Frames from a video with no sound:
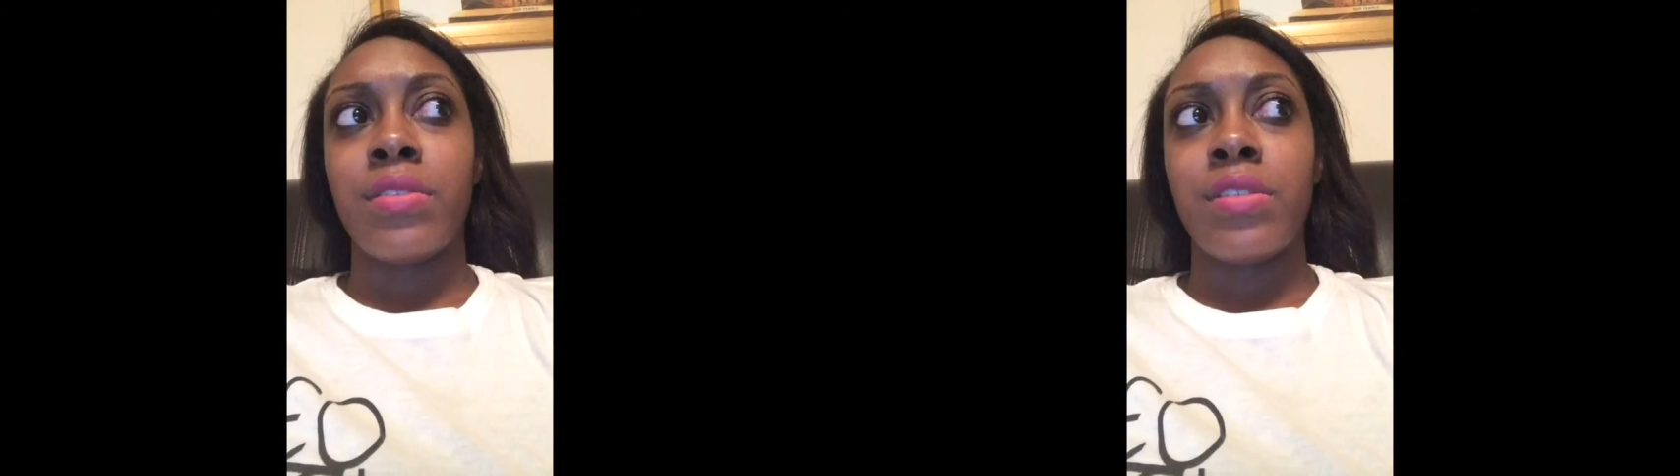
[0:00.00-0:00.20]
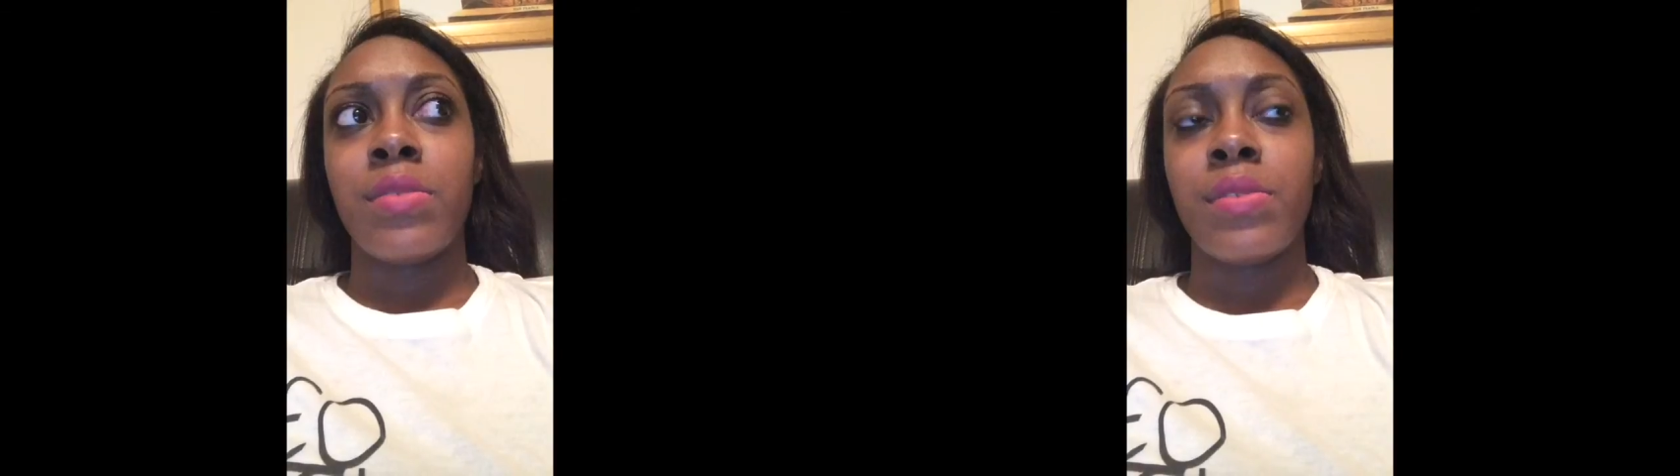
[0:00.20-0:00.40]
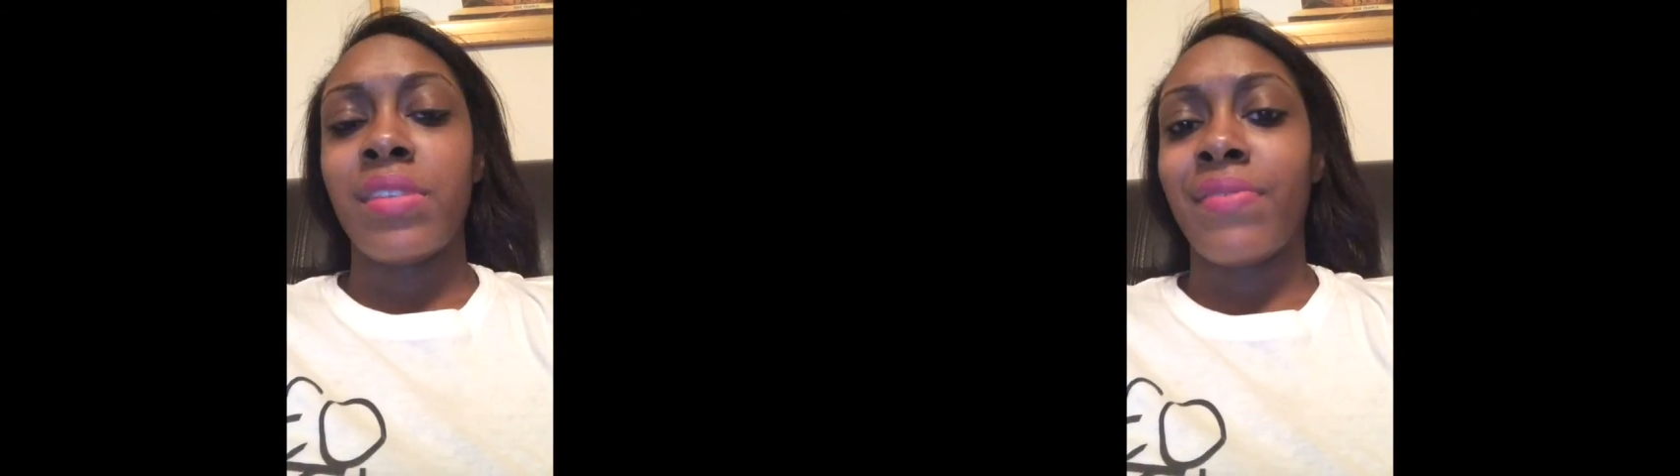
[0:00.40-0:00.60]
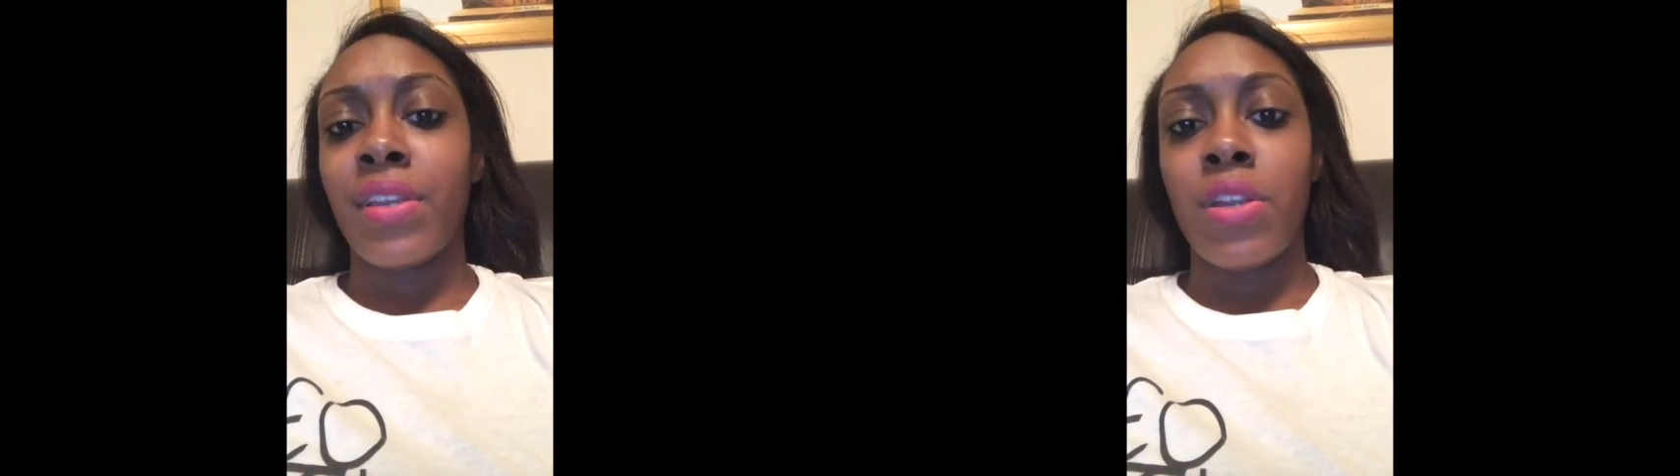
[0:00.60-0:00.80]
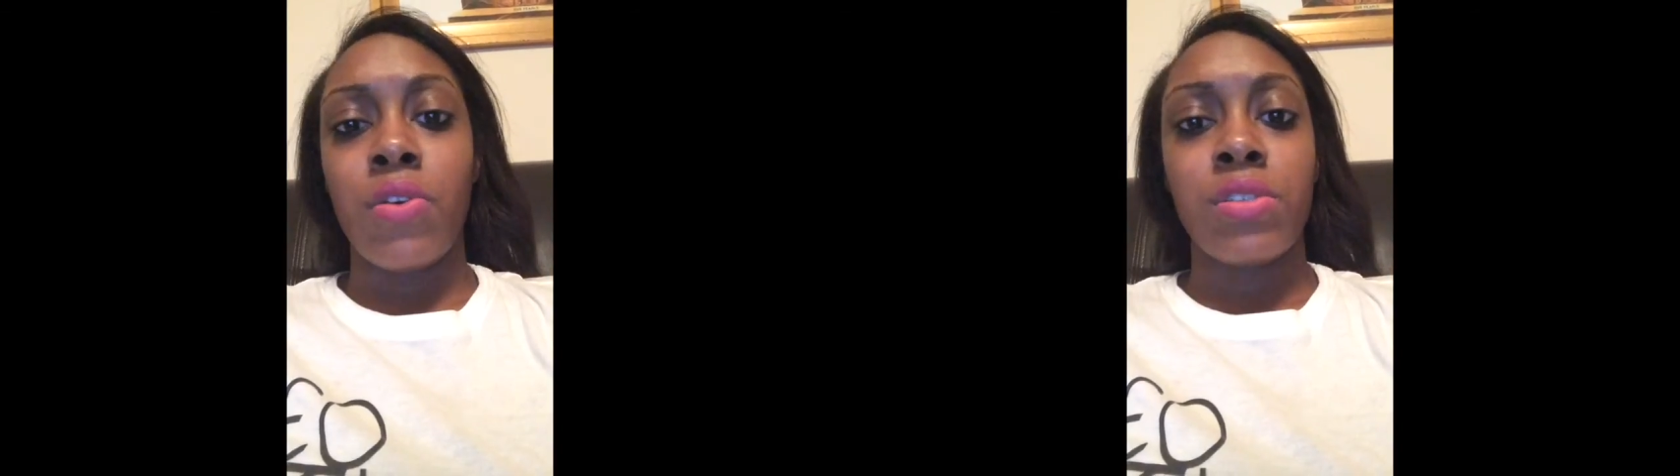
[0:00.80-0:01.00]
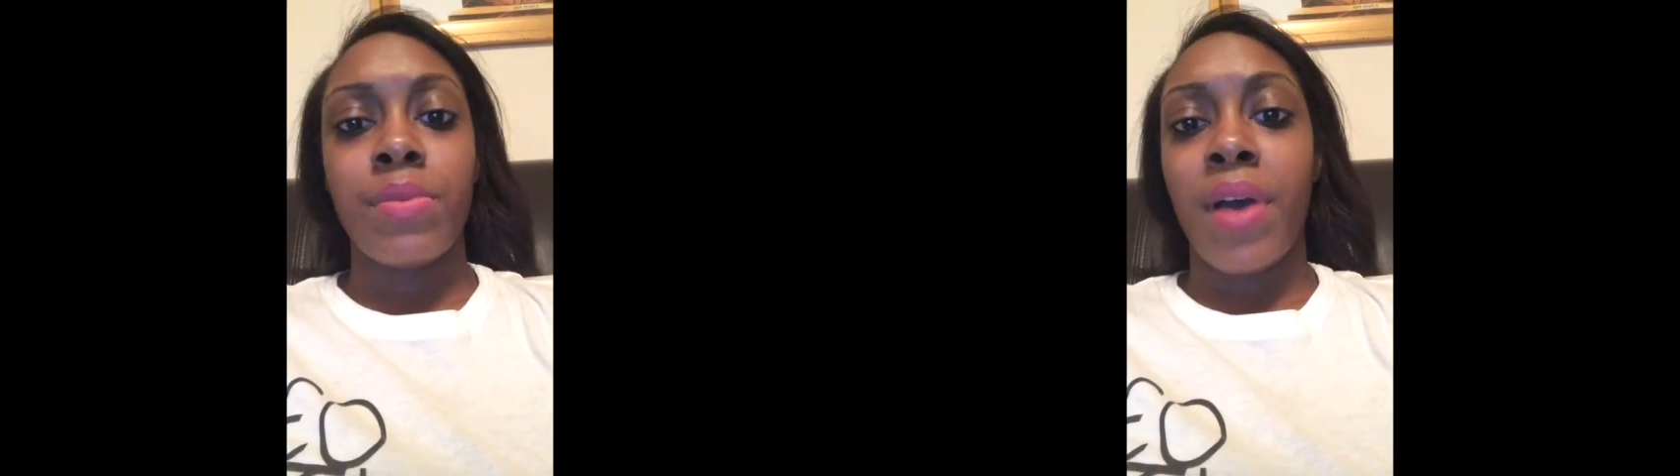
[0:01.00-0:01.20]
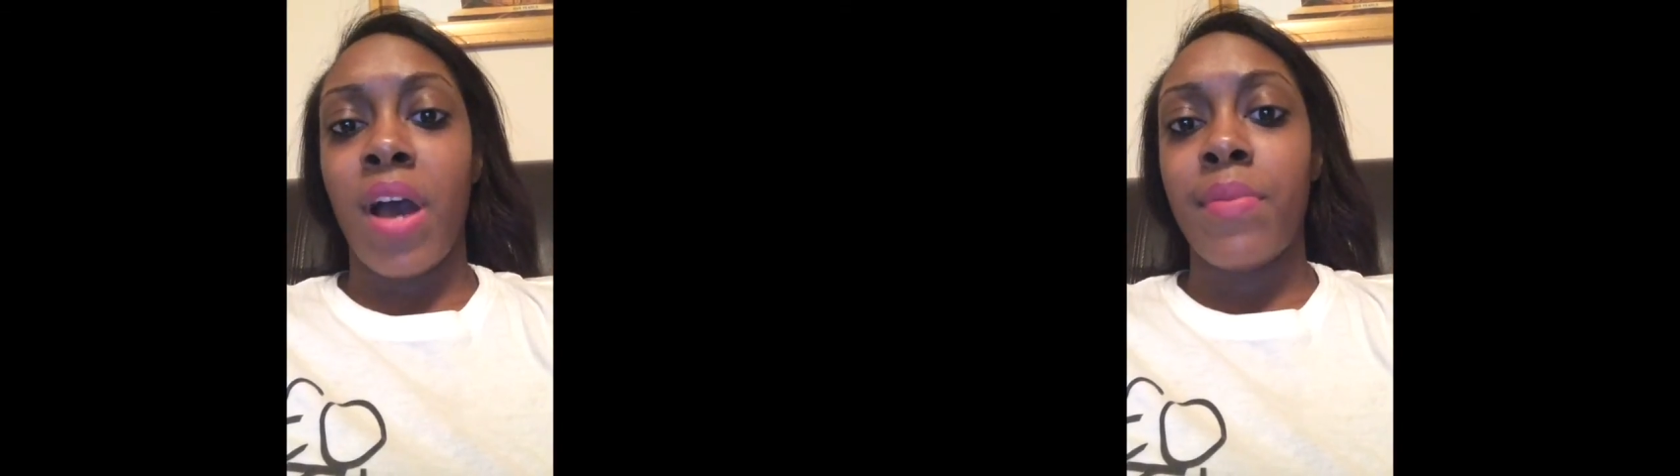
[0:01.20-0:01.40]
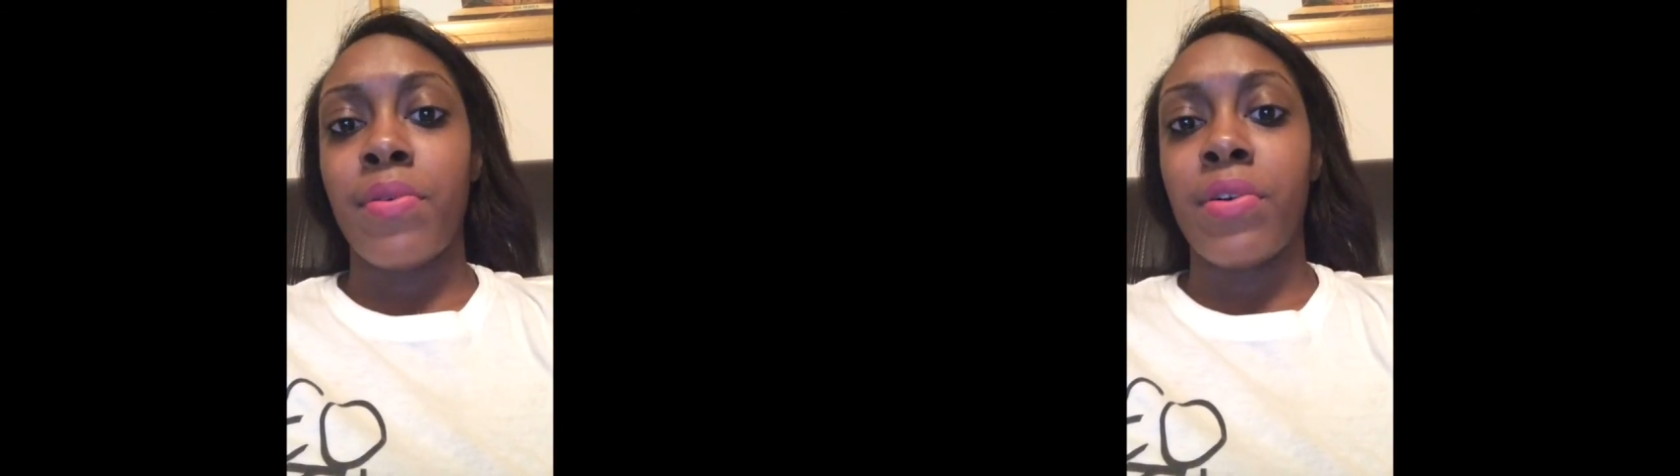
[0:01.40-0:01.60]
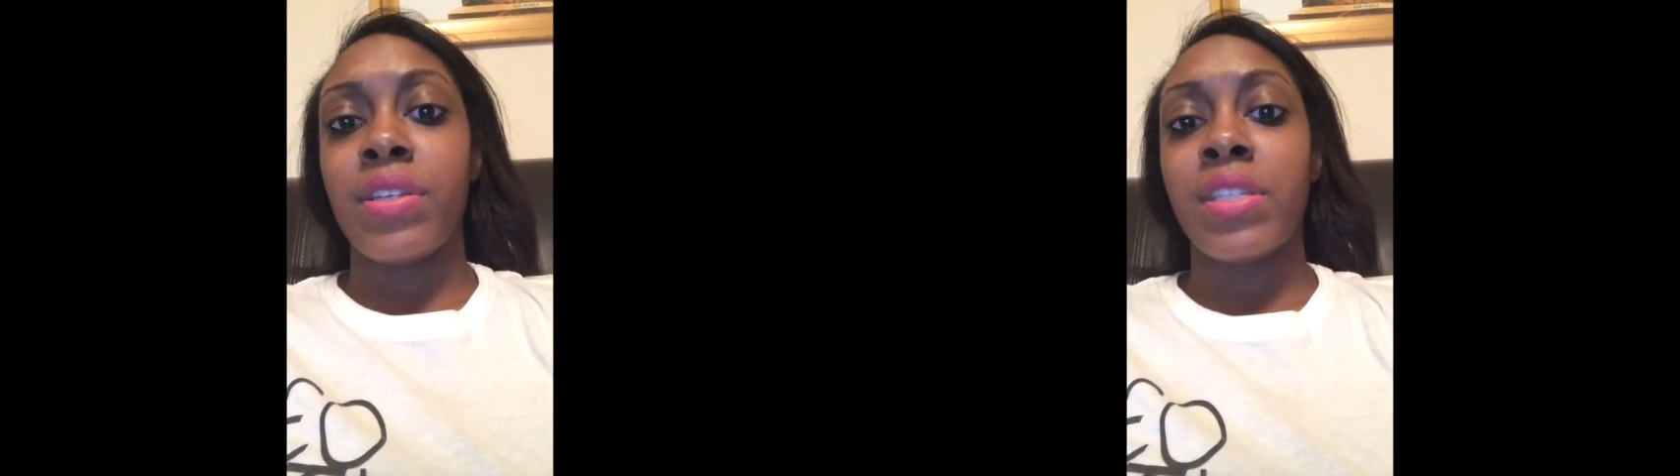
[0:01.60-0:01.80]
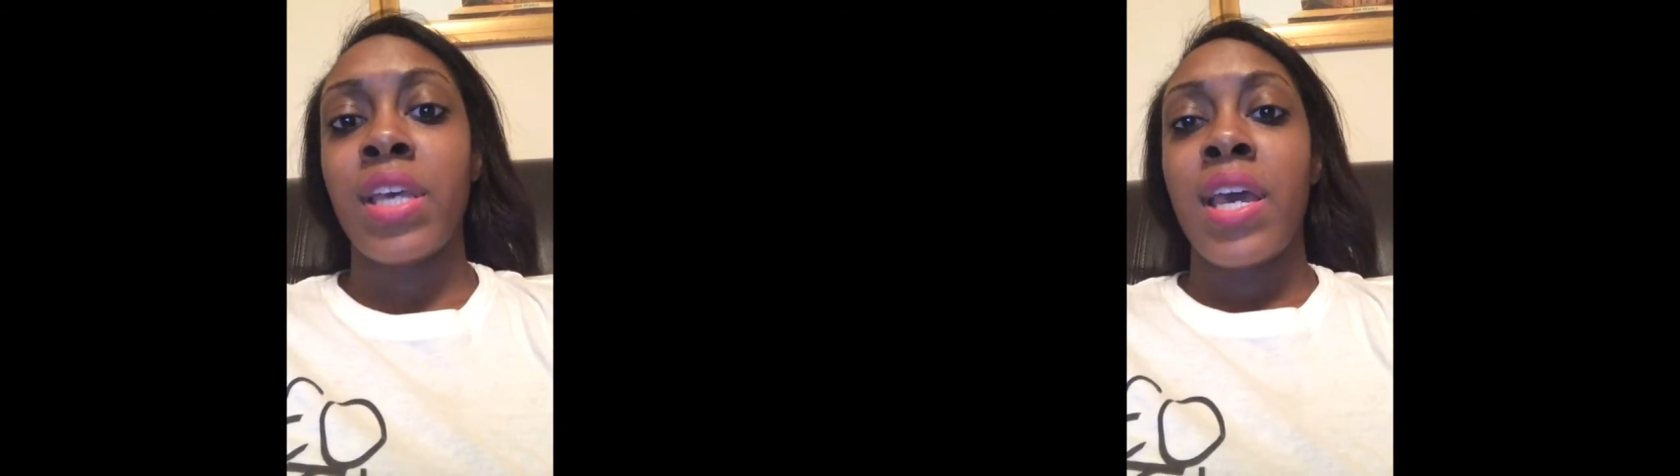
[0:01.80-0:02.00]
specific notes or PowerPoints,